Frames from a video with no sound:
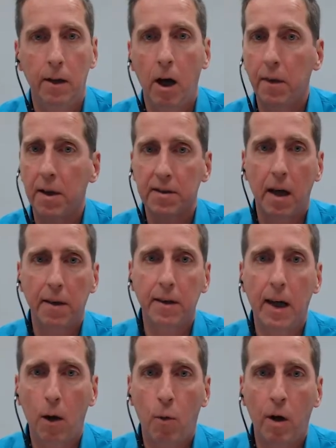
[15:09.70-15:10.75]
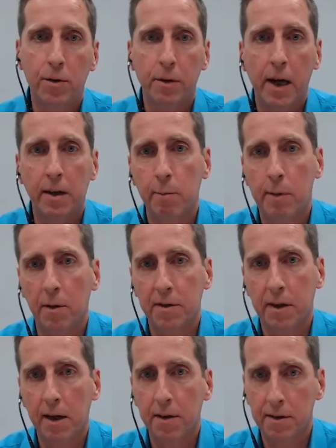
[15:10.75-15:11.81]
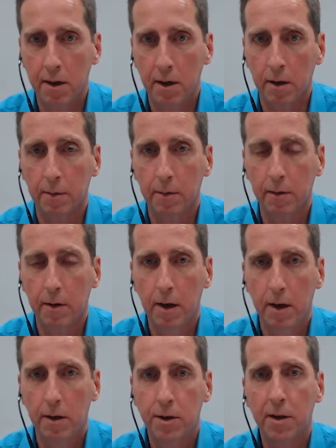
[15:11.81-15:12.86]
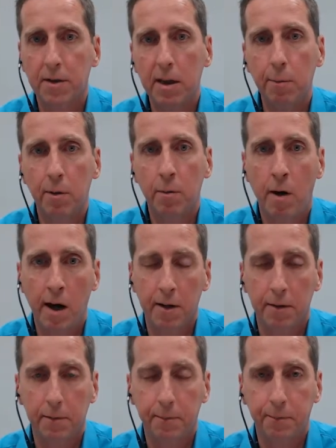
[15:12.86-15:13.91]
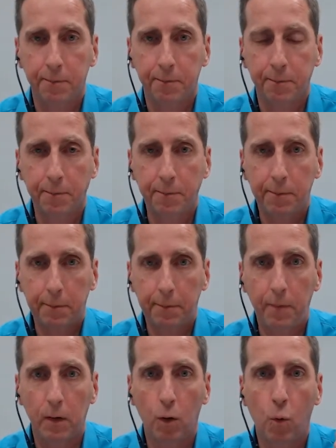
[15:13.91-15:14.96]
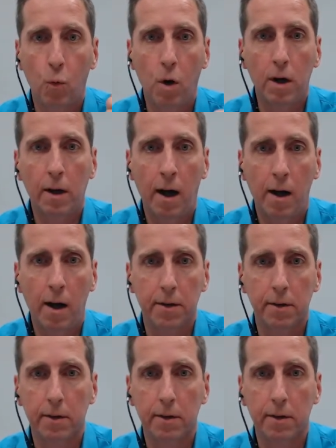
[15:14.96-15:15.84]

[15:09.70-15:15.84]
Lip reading: Now, there's nothing I want to add about skills here. Just keep in mind, work hard,